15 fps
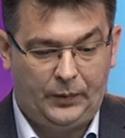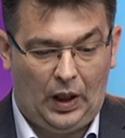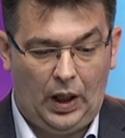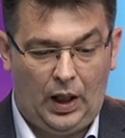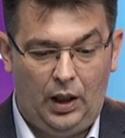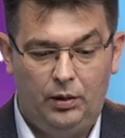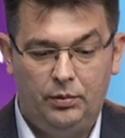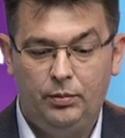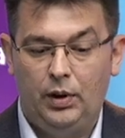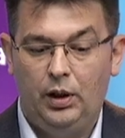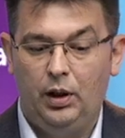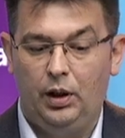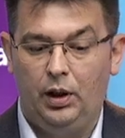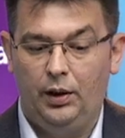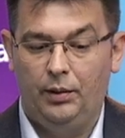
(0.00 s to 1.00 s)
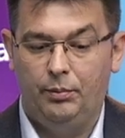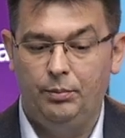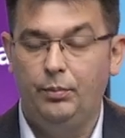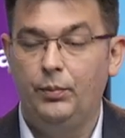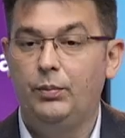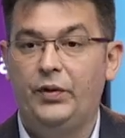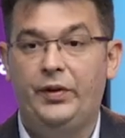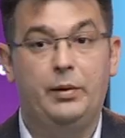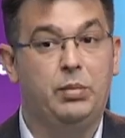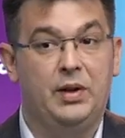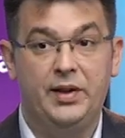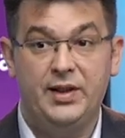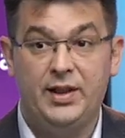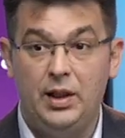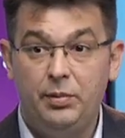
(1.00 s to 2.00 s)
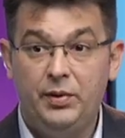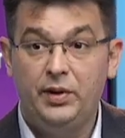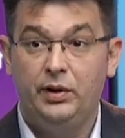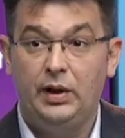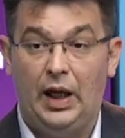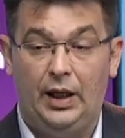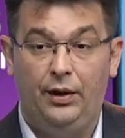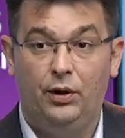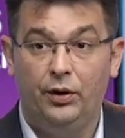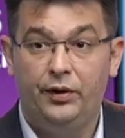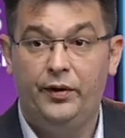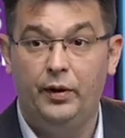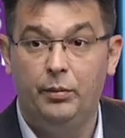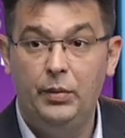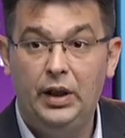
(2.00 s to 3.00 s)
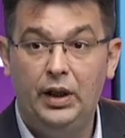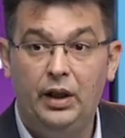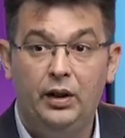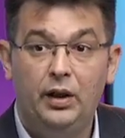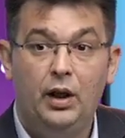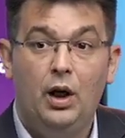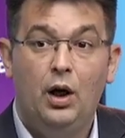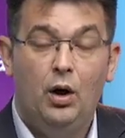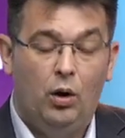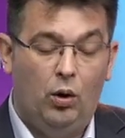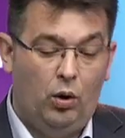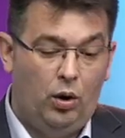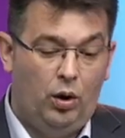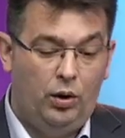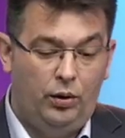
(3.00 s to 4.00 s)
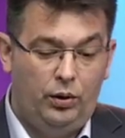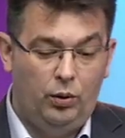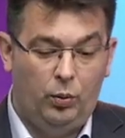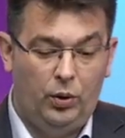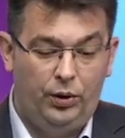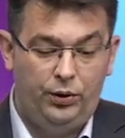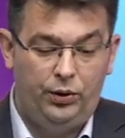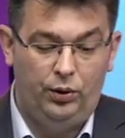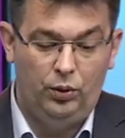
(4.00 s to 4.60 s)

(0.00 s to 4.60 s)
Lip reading: are simply skipped and not submitted, or you want